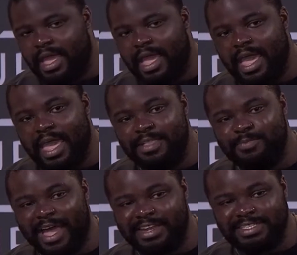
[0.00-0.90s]
And
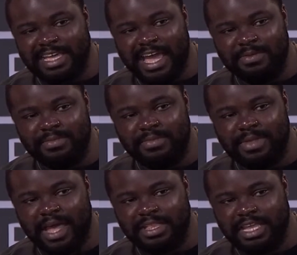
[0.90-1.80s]
by the time
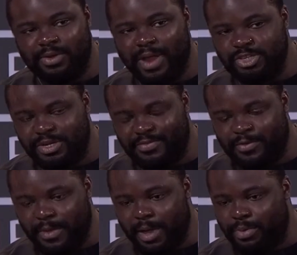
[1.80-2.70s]
they graduated
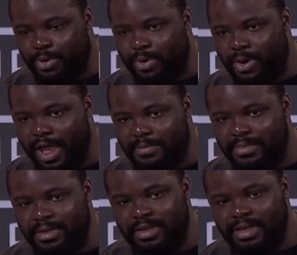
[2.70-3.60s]
from our program,
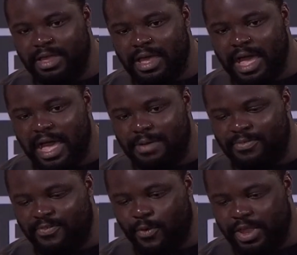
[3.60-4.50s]

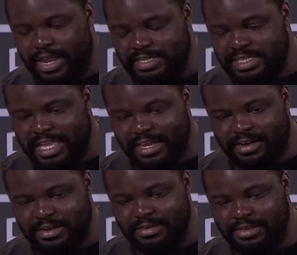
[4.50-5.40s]
4 years
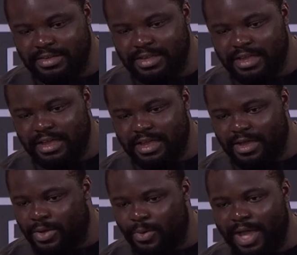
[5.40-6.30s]
later,
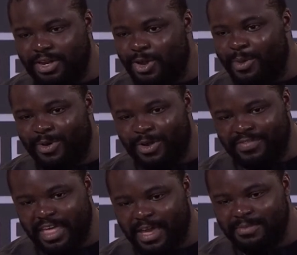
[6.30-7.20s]
quite a number of
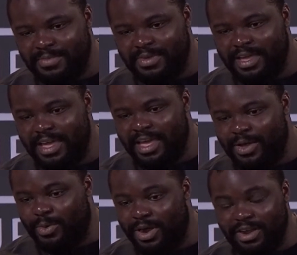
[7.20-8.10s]
them
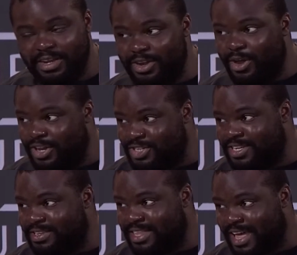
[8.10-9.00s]
were earning
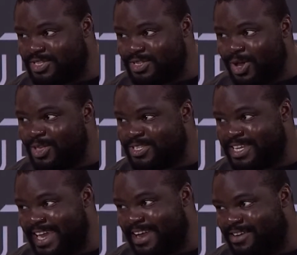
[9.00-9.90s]
$100,000 a
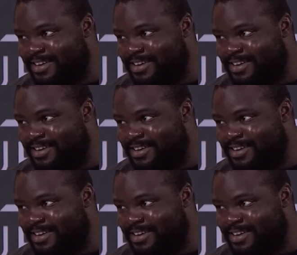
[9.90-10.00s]
year.